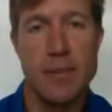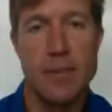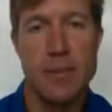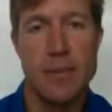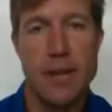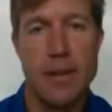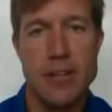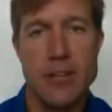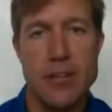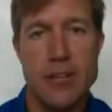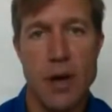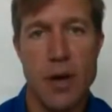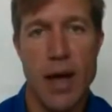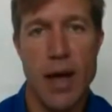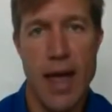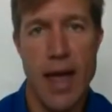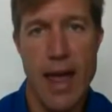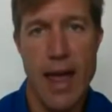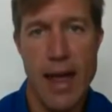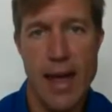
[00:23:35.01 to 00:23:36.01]
somebody to
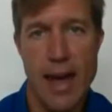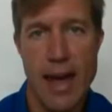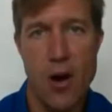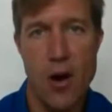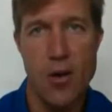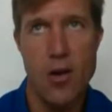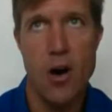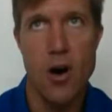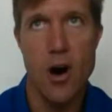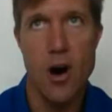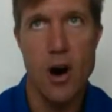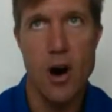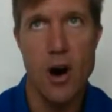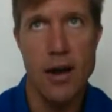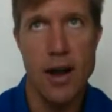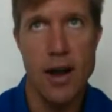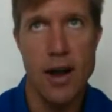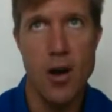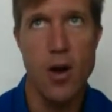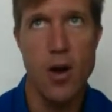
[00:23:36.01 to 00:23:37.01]
a Hangout on
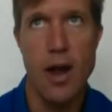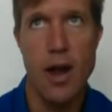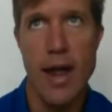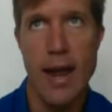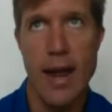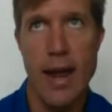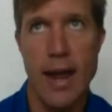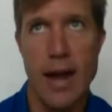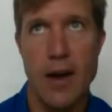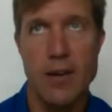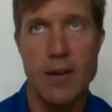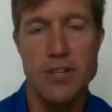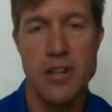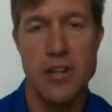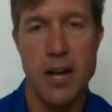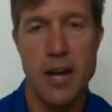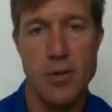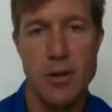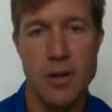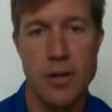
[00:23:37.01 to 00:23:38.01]
air or a Hangout in
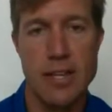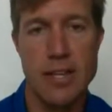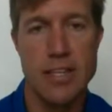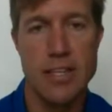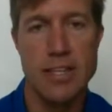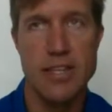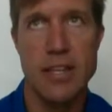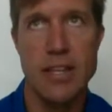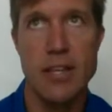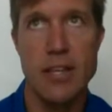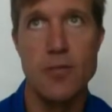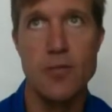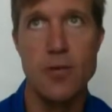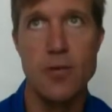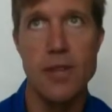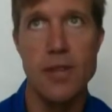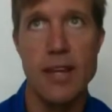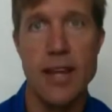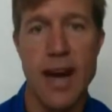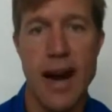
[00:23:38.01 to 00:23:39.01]
general is that you've
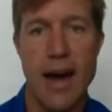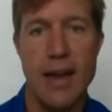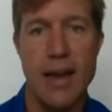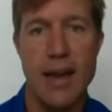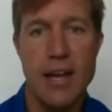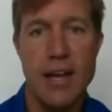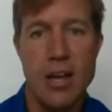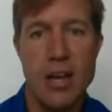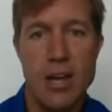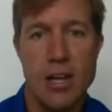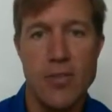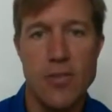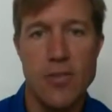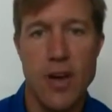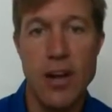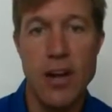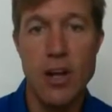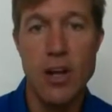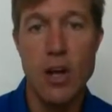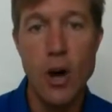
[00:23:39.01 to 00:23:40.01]

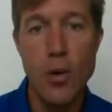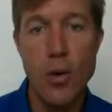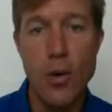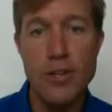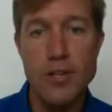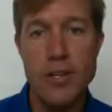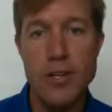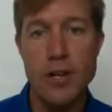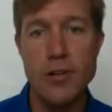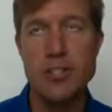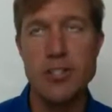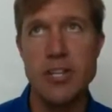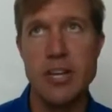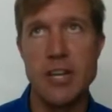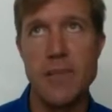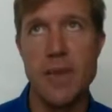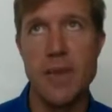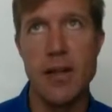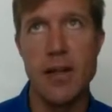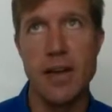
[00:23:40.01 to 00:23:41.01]
got to go into your
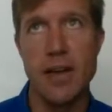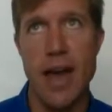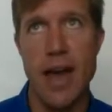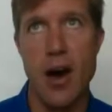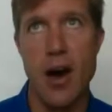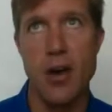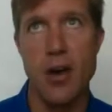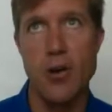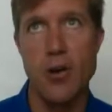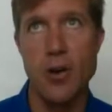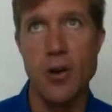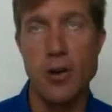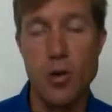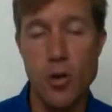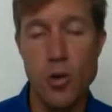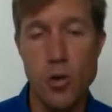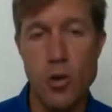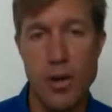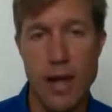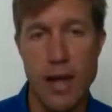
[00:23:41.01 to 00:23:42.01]
Gmail account or your
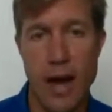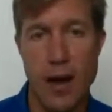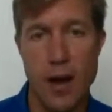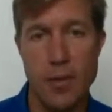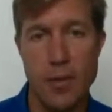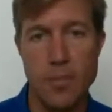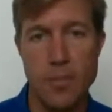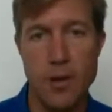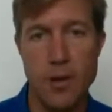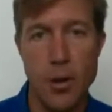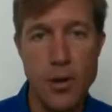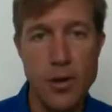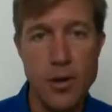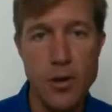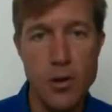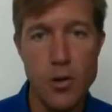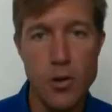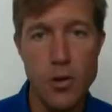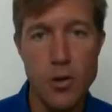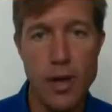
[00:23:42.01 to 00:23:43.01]
Google account. Go into
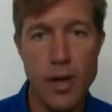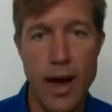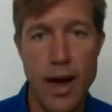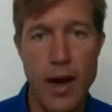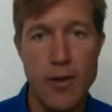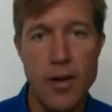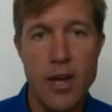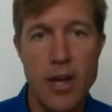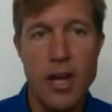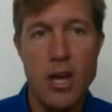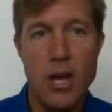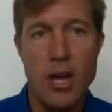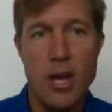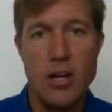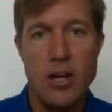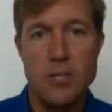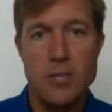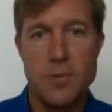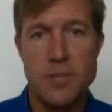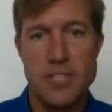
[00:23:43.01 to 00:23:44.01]
your Google account,
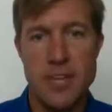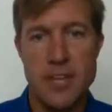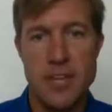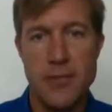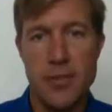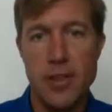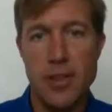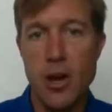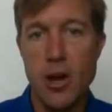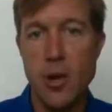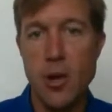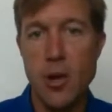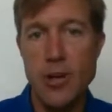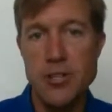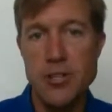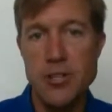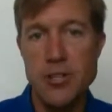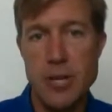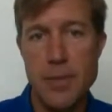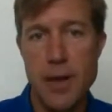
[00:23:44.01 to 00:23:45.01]
specifically go into
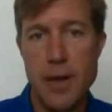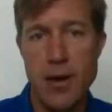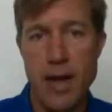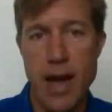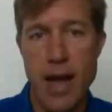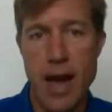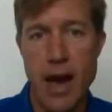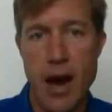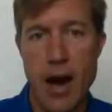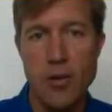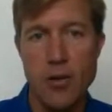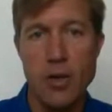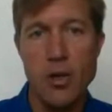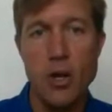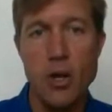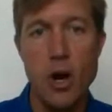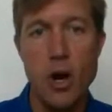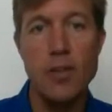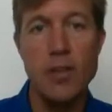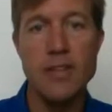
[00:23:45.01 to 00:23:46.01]
your Gmail account,
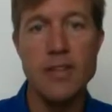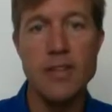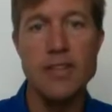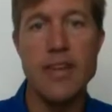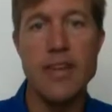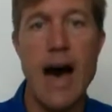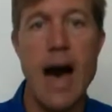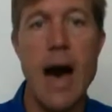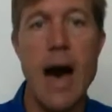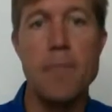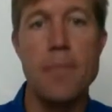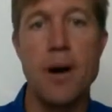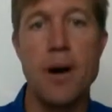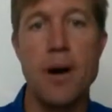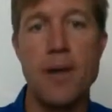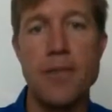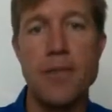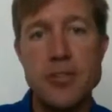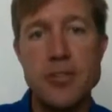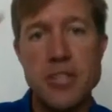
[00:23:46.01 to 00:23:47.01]
go to the top
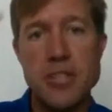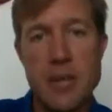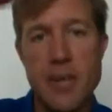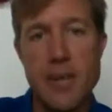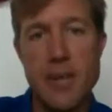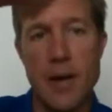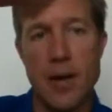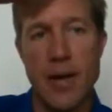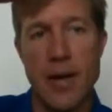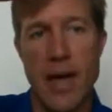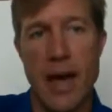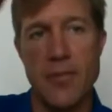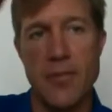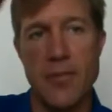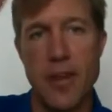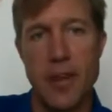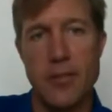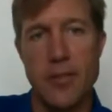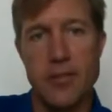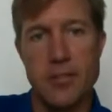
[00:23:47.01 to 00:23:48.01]
of your Gmail account
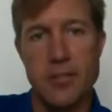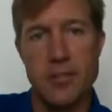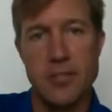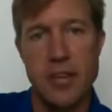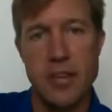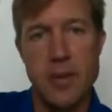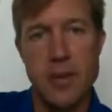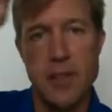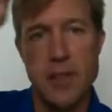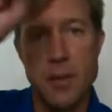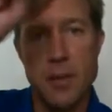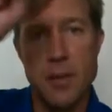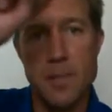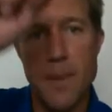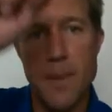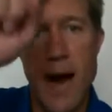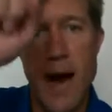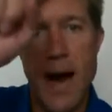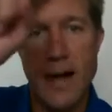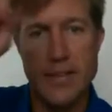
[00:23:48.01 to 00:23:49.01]
there. There's going to be a little
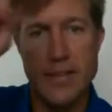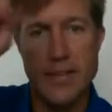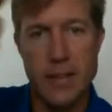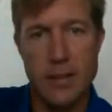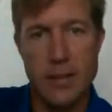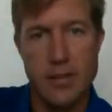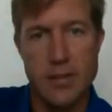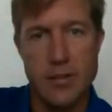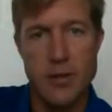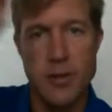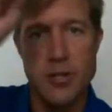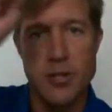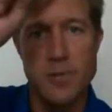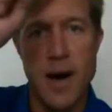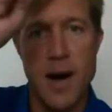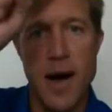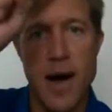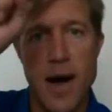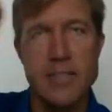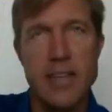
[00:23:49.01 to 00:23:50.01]
box, like a little search
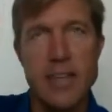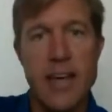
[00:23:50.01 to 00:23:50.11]
box.